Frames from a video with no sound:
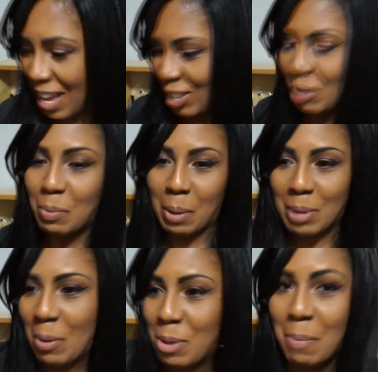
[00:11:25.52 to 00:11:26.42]
and she
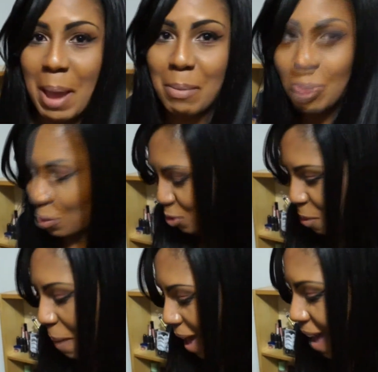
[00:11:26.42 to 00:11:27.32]
goes out with her papers, goes in
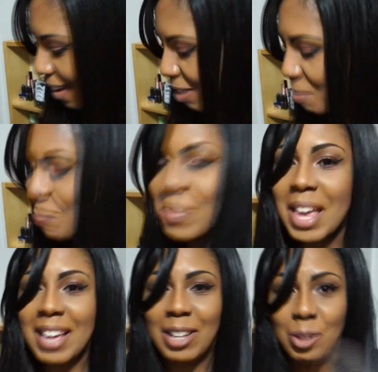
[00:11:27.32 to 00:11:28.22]
her bag,
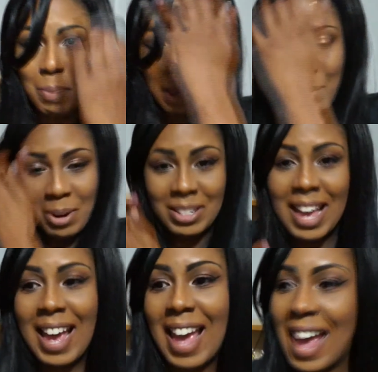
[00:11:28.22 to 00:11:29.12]
gets her papers,
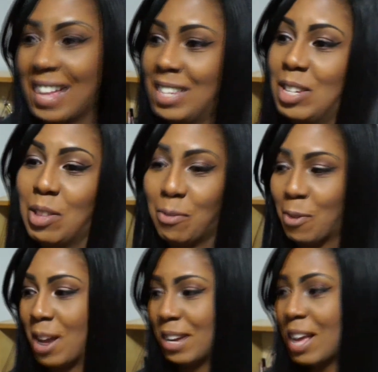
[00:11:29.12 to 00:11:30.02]
hands it to the
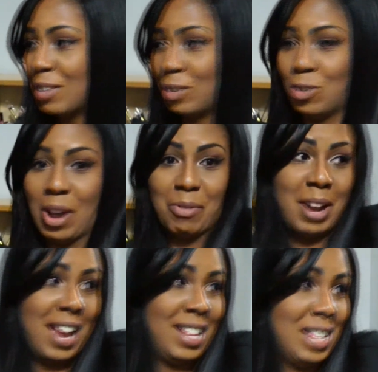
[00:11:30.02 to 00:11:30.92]
front. The driver
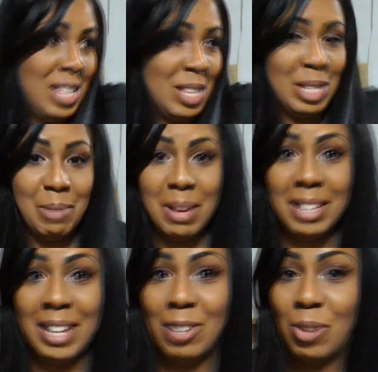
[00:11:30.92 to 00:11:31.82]
hands it to the
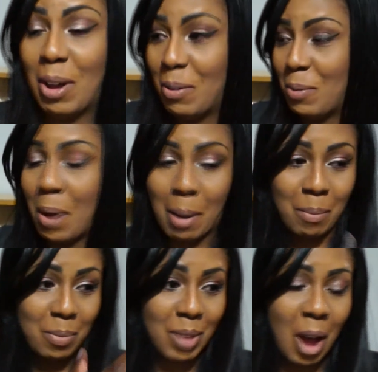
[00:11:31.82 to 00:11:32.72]
CBSA
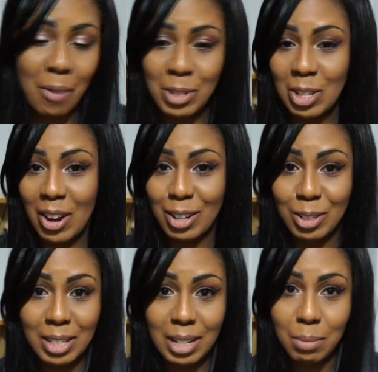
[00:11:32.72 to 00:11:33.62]
officer and
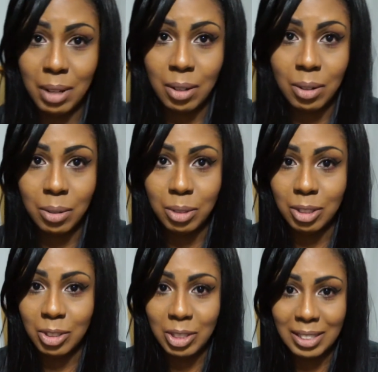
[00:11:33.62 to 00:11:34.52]
looks at him like, oh
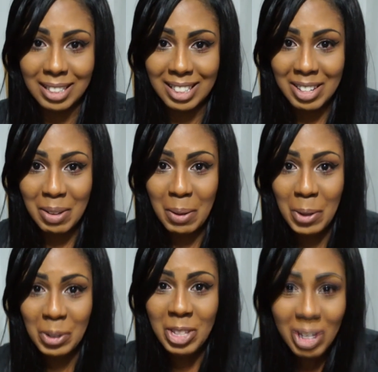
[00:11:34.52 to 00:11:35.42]
dear Jesus,
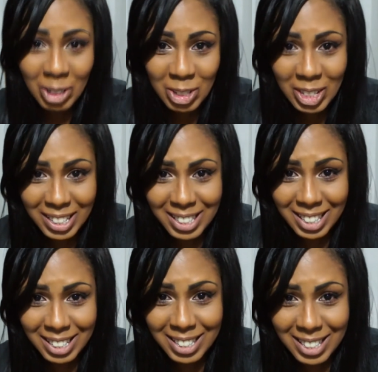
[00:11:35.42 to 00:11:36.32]
dear
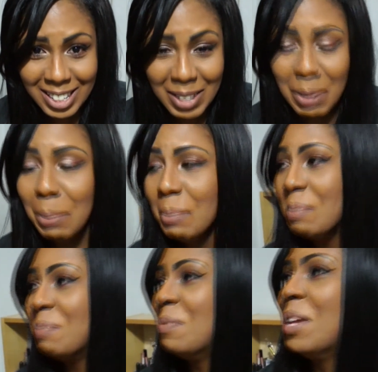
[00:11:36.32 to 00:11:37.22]
Jesus.
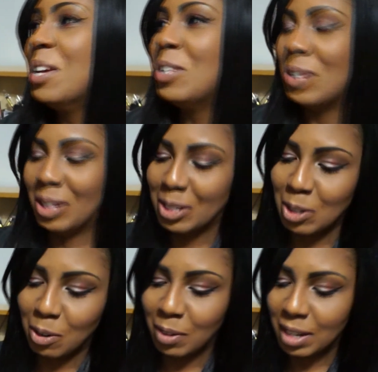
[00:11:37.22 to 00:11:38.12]
So he
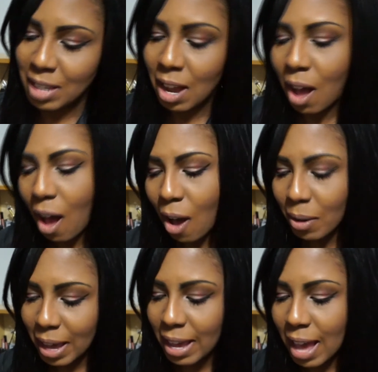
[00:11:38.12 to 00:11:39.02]
looks it over, he's like, oh,
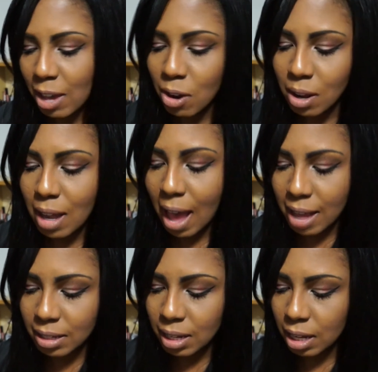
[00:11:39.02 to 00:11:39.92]
okay, yeah, you're
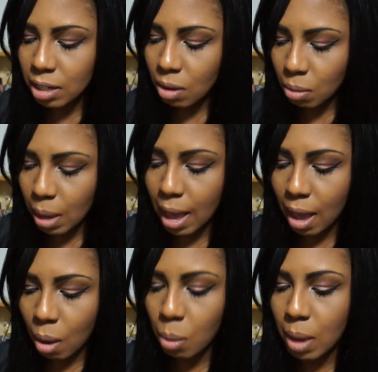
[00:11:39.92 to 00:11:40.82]
landed,
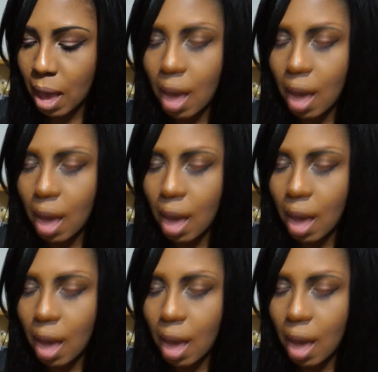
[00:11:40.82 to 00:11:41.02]
okay, all